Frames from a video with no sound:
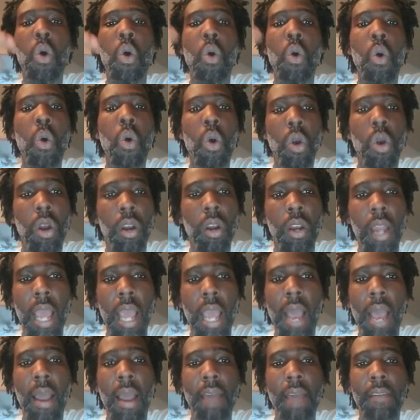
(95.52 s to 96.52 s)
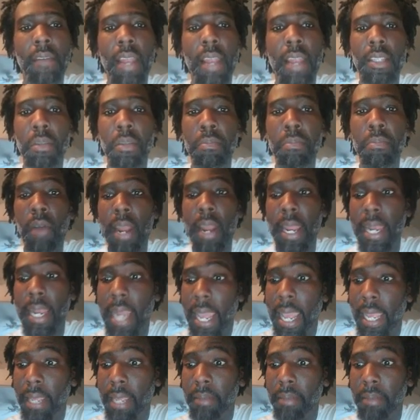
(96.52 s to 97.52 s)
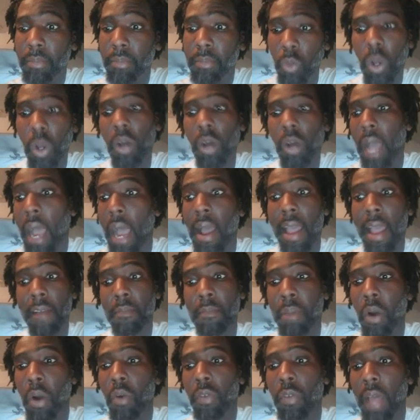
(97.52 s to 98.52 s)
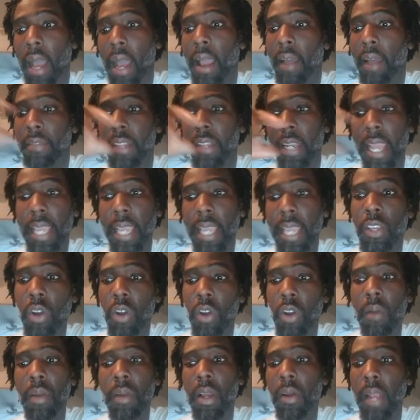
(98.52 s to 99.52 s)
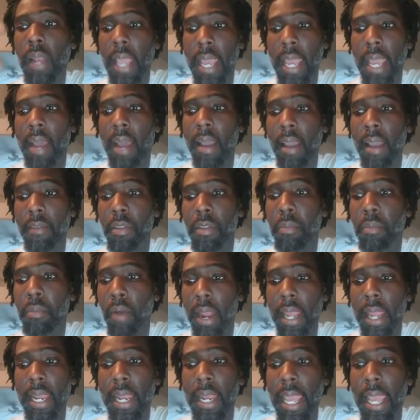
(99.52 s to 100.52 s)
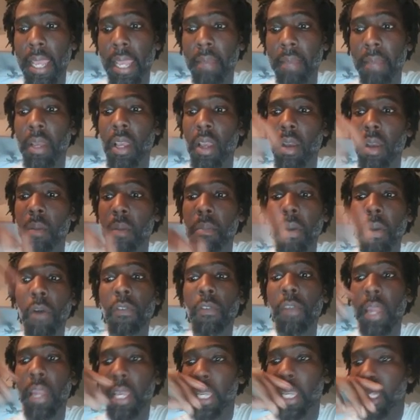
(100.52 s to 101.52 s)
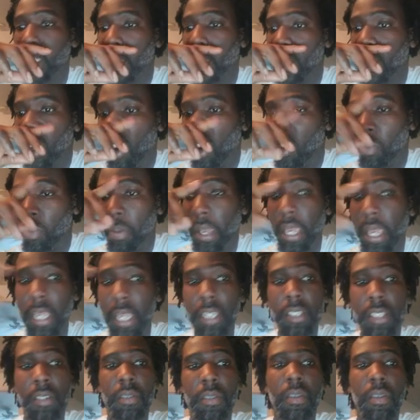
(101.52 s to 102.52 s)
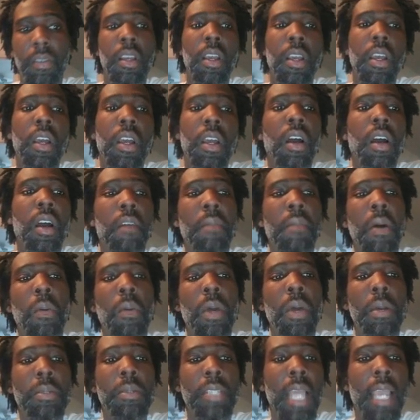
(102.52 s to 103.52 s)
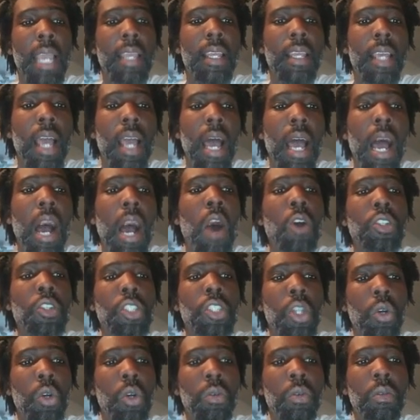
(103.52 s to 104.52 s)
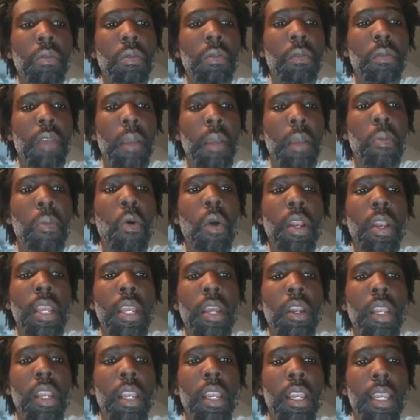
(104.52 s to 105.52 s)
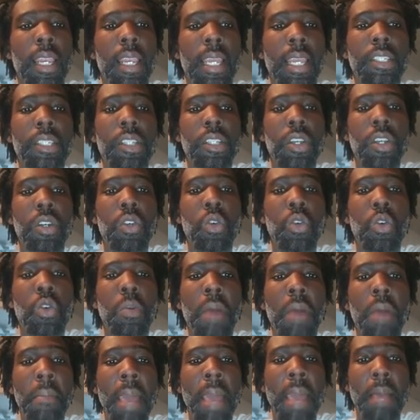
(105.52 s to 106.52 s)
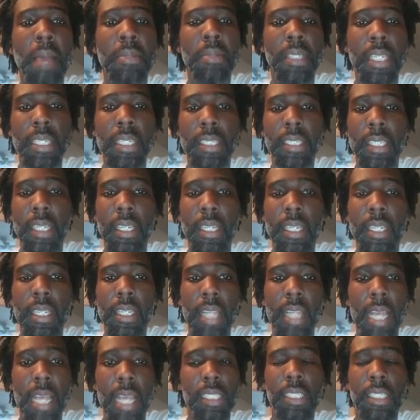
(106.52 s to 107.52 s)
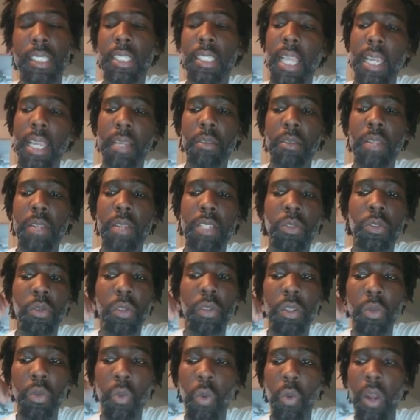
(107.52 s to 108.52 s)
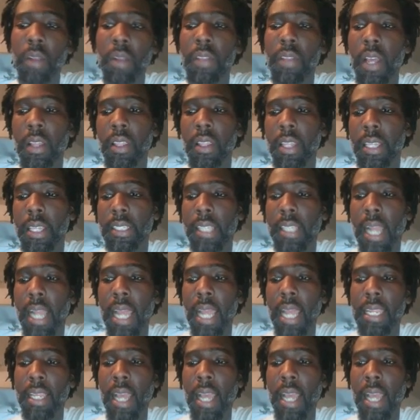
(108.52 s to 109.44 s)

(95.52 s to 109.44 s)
or I'll have it as a brand name. Well, I have both. I have the naked URL and I have the brand name, both linking to the home page of my website. I also, important here, link to your Google My Maps listing. That's the second. That's one of the other things that